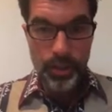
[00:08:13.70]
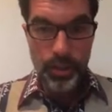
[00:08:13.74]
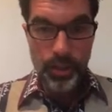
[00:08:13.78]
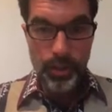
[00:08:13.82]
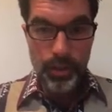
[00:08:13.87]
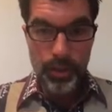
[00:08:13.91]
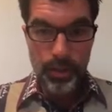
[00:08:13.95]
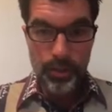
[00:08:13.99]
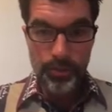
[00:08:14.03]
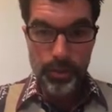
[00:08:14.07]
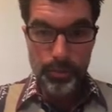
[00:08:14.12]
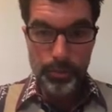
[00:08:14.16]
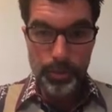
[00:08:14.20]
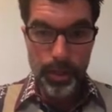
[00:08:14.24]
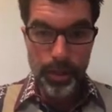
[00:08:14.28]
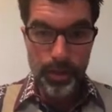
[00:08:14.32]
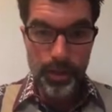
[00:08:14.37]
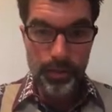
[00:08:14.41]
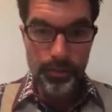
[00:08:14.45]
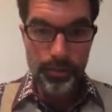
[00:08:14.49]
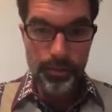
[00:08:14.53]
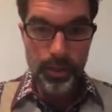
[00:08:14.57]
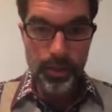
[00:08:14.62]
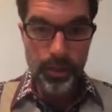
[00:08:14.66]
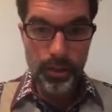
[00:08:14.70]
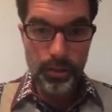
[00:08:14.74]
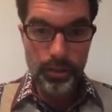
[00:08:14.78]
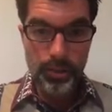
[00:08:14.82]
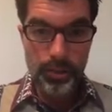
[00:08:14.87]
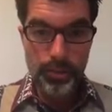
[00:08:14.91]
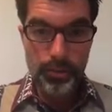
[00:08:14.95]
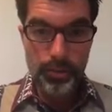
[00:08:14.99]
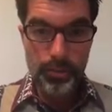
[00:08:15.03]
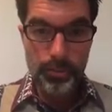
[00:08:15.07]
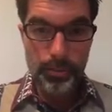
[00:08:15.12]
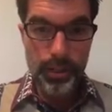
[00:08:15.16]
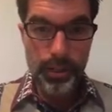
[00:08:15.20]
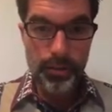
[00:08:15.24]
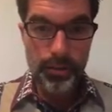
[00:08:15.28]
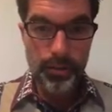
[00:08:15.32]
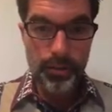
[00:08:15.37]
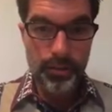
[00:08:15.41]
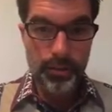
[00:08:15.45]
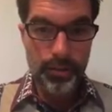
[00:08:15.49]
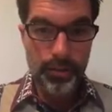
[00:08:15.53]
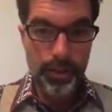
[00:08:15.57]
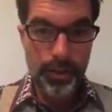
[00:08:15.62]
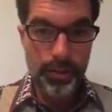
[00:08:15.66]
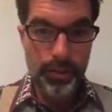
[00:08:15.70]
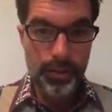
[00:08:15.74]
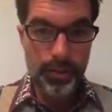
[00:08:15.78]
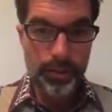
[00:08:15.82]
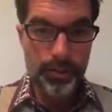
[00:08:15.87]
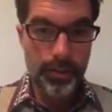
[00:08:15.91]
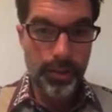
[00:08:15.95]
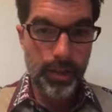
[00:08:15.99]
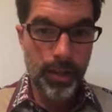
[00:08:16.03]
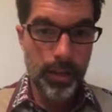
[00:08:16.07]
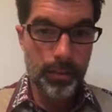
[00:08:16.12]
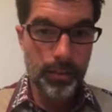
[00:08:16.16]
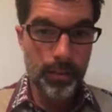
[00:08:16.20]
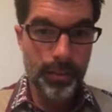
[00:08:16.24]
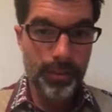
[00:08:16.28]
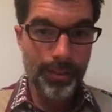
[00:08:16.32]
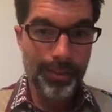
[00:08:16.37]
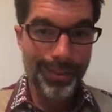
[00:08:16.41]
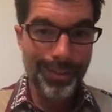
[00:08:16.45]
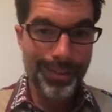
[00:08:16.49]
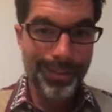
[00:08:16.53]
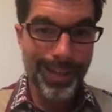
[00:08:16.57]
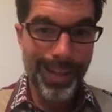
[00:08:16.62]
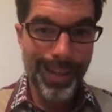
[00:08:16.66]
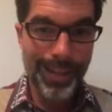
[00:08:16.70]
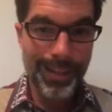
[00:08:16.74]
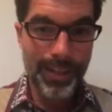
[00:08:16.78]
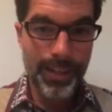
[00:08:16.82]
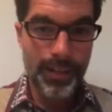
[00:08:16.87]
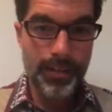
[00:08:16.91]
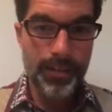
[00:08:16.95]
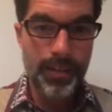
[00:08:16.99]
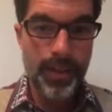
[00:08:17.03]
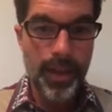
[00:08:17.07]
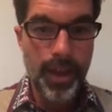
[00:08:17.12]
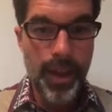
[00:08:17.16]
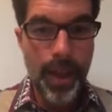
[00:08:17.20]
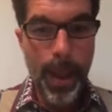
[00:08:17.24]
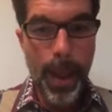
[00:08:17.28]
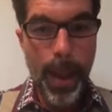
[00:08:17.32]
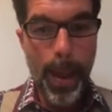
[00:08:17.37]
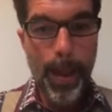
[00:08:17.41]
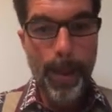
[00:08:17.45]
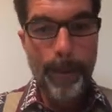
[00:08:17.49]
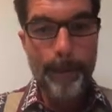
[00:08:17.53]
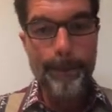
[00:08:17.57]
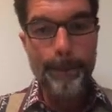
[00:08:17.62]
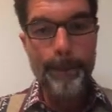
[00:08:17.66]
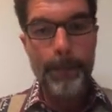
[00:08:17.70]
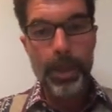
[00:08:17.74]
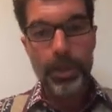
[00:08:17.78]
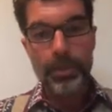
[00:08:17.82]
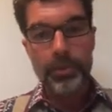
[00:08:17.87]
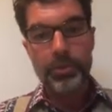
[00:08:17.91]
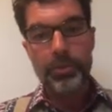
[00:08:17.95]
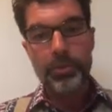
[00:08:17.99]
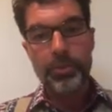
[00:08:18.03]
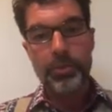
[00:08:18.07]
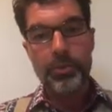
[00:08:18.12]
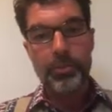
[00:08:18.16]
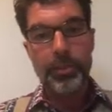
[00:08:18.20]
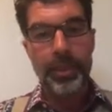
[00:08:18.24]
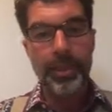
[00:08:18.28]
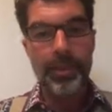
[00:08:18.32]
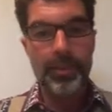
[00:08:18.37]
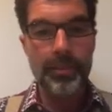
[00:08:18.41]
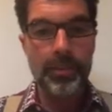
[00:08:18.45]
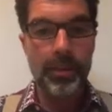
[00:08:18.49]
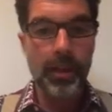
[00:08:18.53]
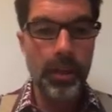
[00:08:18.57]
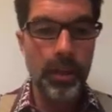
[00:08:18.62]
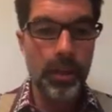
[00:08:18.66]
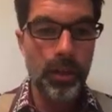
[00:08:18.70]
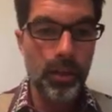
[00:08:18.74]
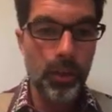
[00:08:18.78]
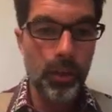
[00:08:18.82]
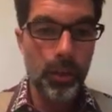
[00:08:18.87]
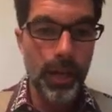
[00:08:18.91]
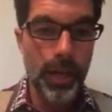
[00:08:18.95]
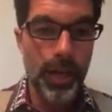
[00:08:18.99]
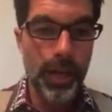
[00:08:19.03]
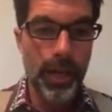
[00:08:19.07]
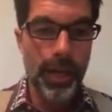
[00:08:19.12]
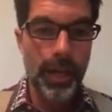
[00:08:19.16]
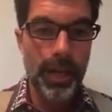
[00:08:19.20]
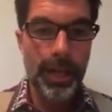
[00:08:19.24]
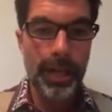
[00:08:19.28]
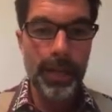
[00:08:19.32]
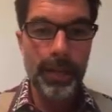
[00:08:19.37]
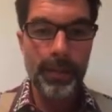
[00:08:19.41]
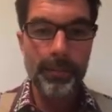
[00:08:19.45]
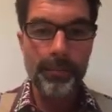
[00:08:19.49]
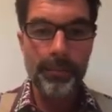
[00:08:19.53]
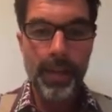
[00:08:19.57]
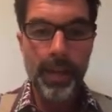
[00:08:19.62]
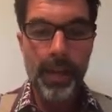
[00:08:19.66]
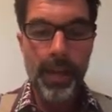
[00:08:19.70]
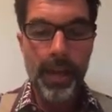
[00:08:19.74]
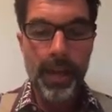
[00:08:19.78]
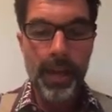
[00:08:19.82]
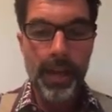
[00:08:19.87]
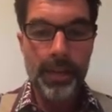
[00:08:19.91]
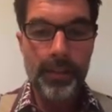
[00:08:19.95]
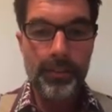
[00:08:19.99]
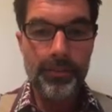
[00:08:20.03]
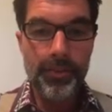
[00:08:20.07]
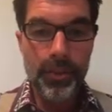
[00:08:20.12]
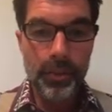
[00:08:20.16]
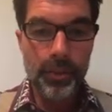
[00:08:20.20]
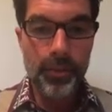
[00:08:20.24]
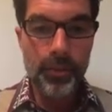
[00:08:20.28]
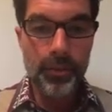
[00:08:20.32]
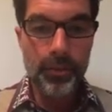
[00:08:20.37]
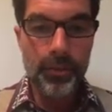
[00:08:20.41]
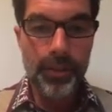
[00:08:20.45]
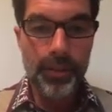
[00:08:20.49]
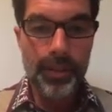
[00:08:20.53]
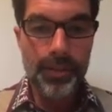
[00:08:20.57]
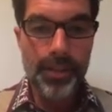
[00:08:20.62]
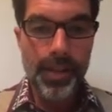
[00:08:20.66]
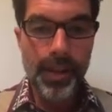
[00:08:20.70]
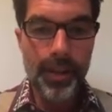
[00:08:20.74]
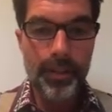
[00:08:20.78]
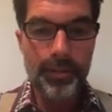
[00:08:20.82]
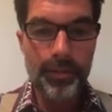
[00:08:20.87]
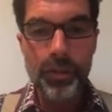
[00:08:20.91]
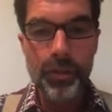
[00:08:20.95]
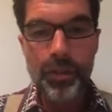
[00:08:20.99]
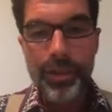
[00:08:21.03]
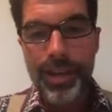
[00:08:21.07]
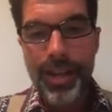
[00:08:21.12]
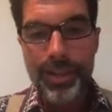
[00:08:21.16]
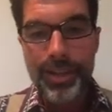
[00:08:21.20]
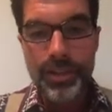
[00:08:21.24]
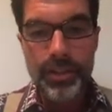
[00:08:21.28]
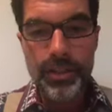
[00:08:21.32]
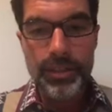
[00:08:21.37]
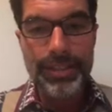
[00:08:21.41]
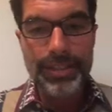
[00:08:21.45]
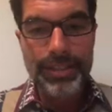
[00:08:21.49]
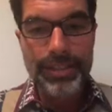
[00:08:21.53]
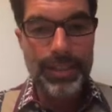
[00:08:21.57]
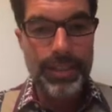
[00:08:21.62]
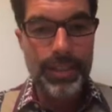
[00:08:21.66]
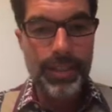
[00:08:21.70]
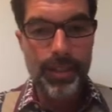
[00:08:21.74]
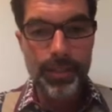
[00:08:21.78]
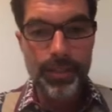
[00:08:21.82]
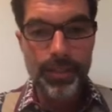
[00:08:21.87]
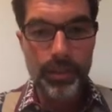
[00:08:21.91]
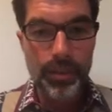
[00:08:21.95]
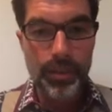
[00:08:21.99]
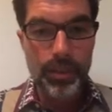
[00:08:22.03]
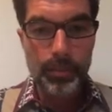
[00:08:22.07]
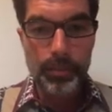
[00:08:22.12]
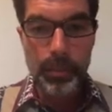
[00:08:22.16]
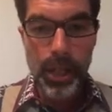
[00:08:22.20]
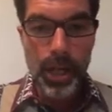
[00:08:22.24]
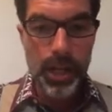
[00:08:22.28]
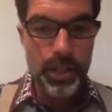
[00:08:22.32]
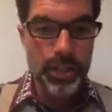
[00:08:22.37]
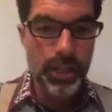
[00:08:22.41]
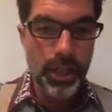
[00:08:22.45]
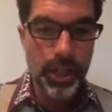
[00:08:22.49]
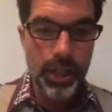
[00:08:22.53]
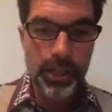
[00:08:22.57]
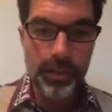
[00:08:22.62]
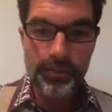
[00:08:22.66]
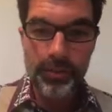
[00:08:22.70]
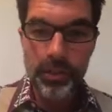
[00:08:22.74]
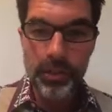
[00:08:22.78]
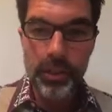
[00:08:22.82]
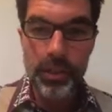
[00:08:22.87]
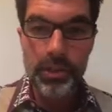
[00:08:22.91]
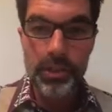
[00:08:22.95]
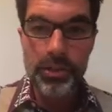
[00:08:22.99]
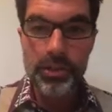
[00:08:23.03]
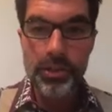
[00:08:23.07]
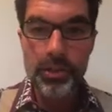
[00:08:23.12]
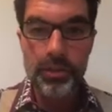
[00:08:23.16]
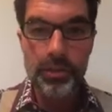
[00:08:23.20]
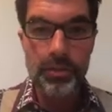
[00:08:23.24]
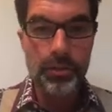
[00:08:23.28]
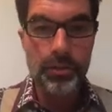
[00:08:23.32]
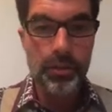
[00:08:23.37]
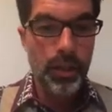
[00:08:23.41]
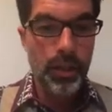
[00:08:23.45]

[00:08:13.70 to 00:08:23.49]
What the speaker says: of the pair of codes, but it looks like this time it's the second, and boom, it's on the way. I can view those details. You can actually see this on the blockchain if you need to,